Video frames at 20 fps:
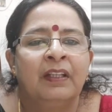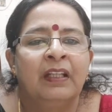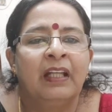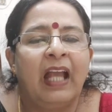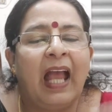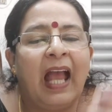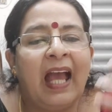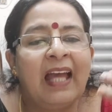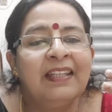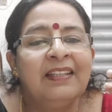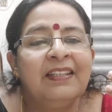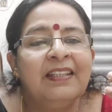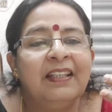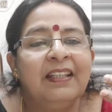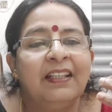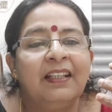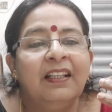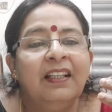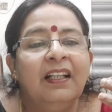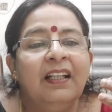And
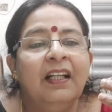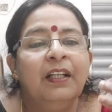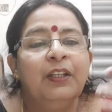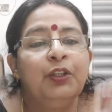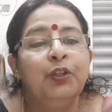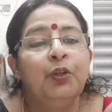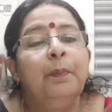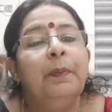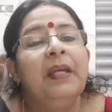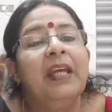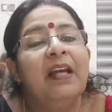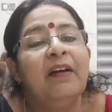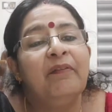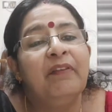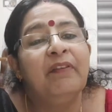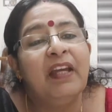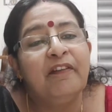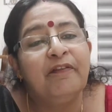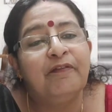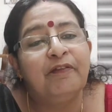to be
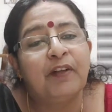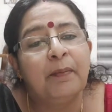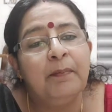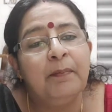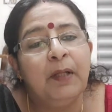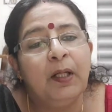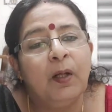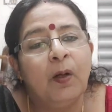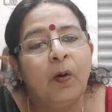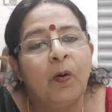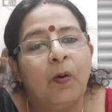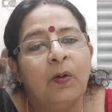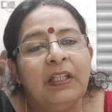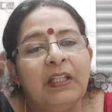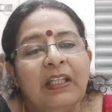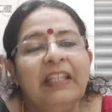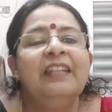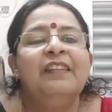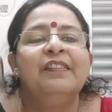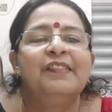away from Lord
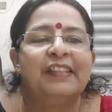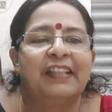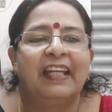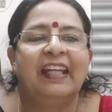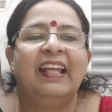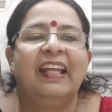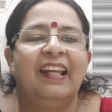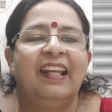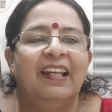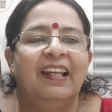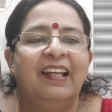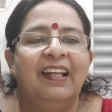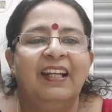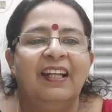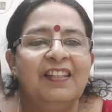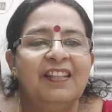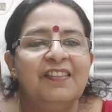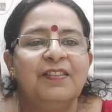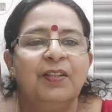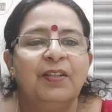is hell.
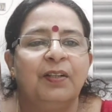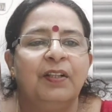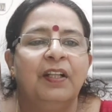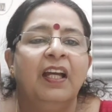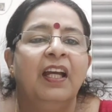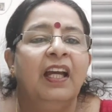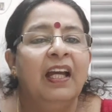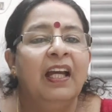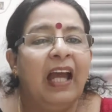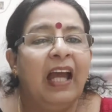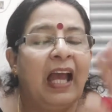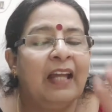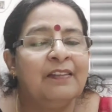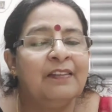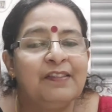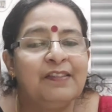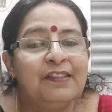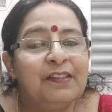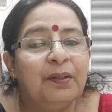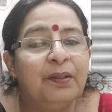Understood?
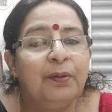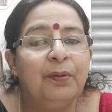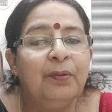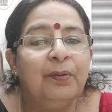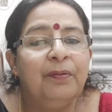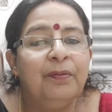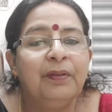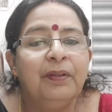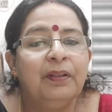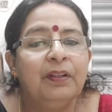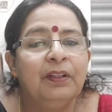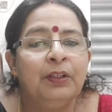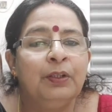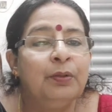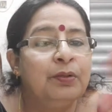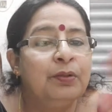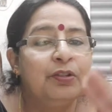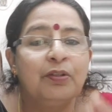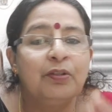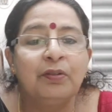And so
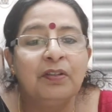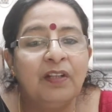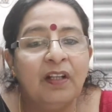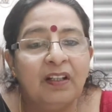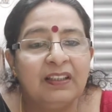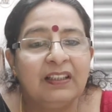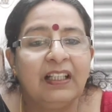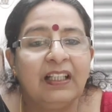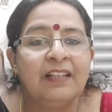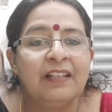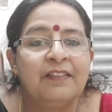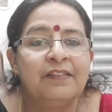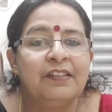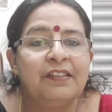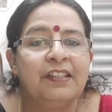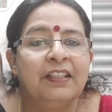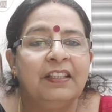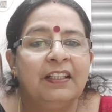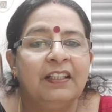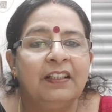you should not
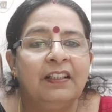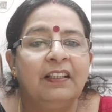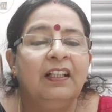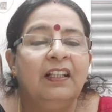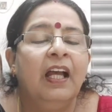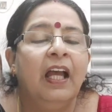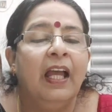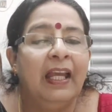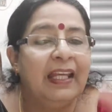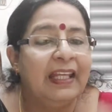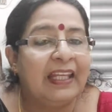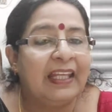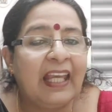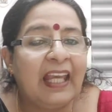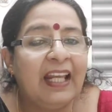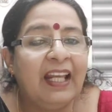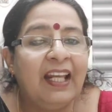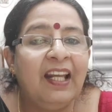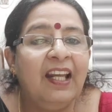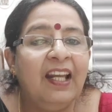consider
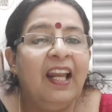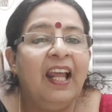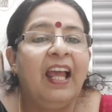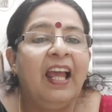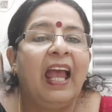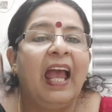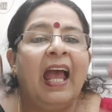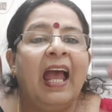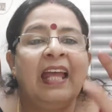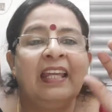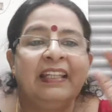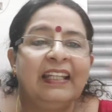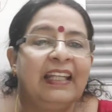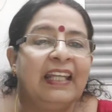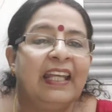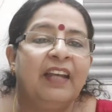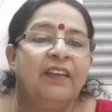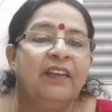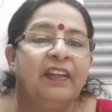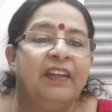hell and
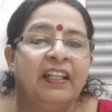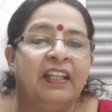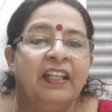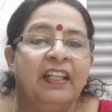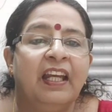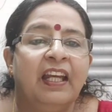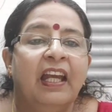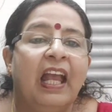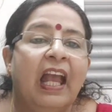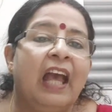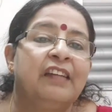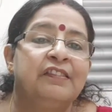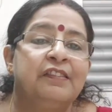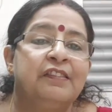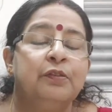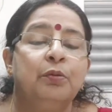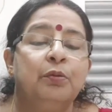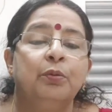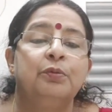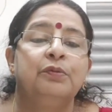heaven
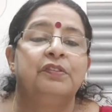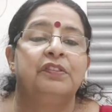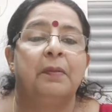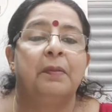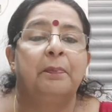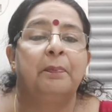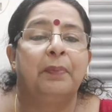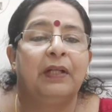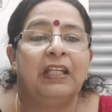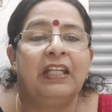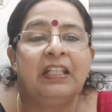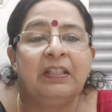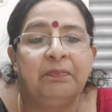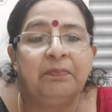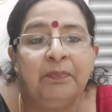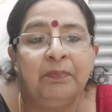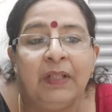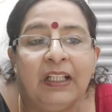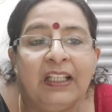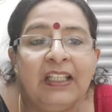as two
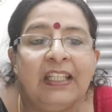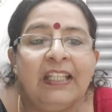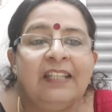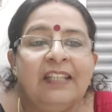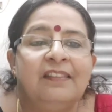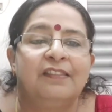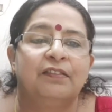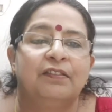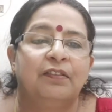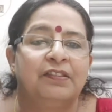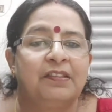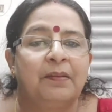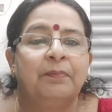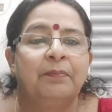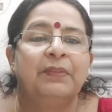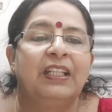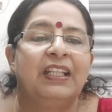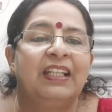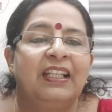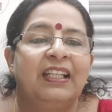separate buildings or
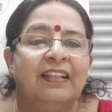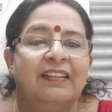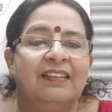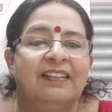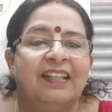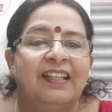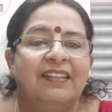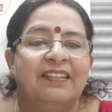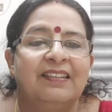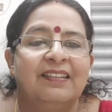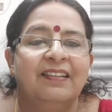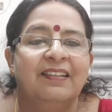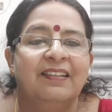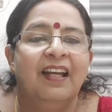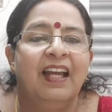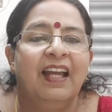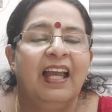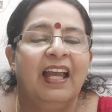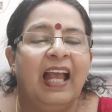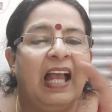something like that.
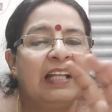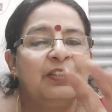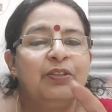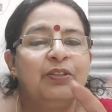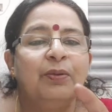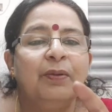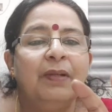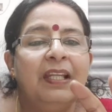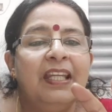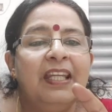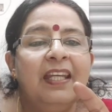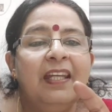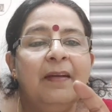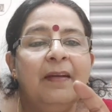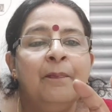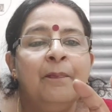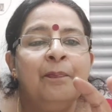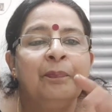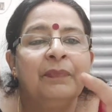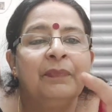Actually,
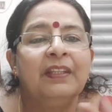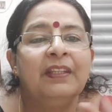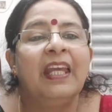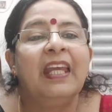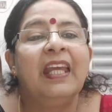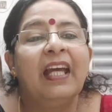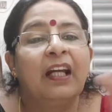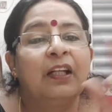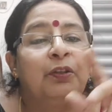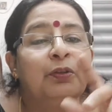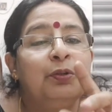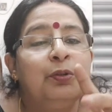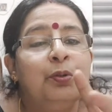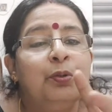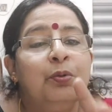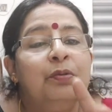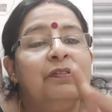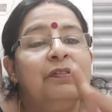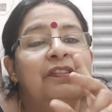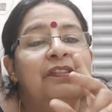they are
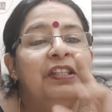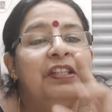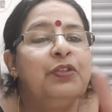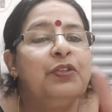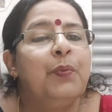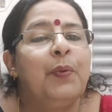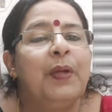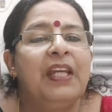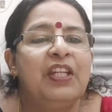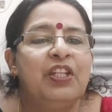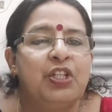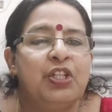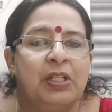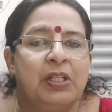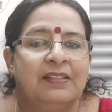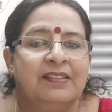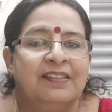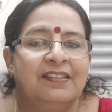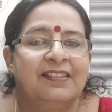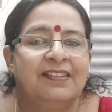two
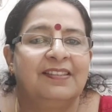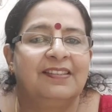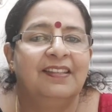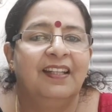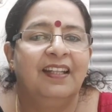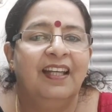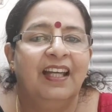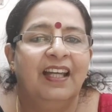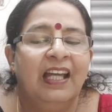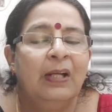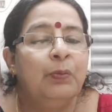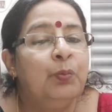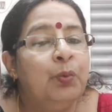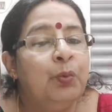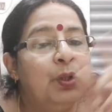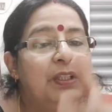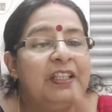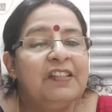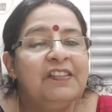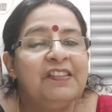situations.
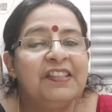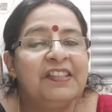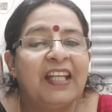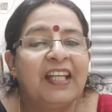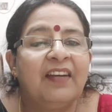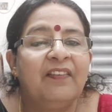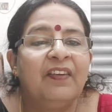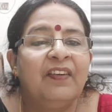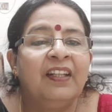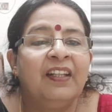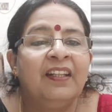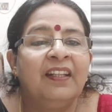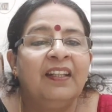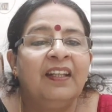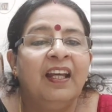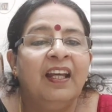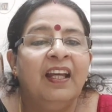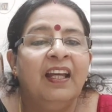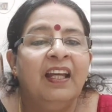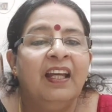What is heaven?
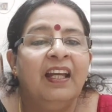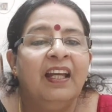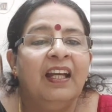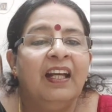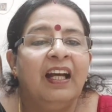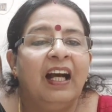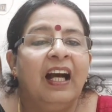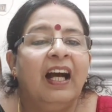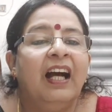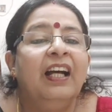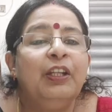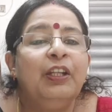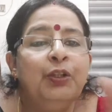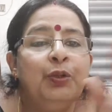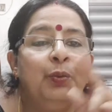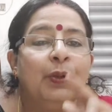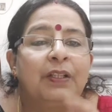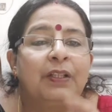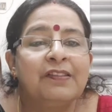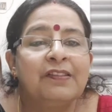
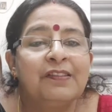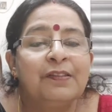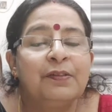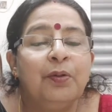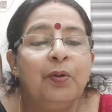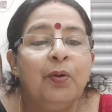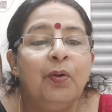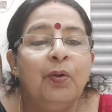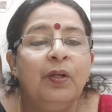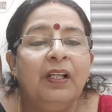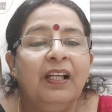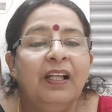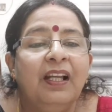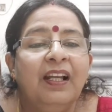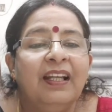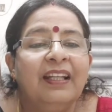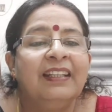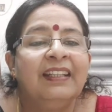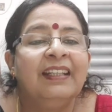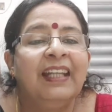Your soul
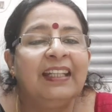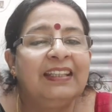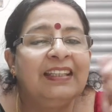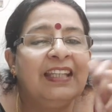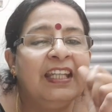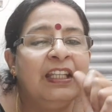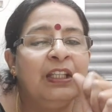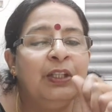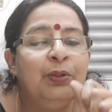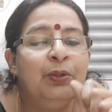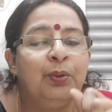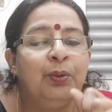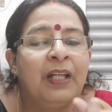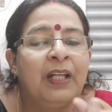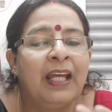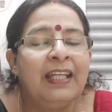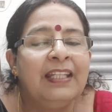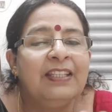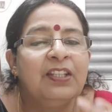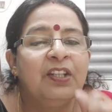getting
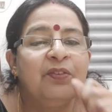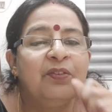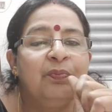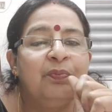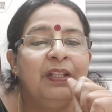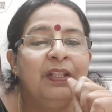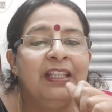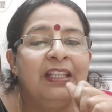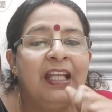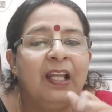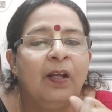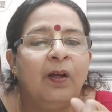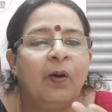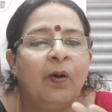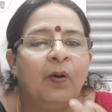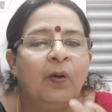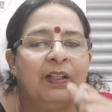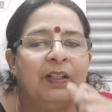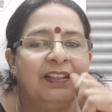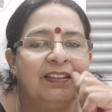united with the
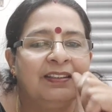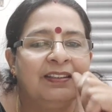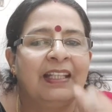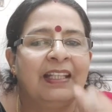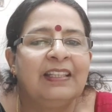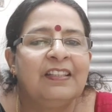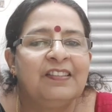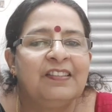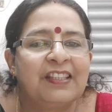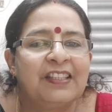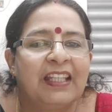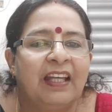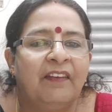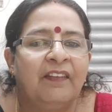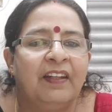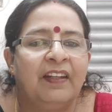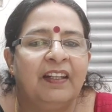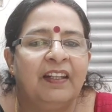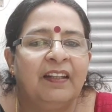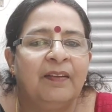Lord, that is heaven.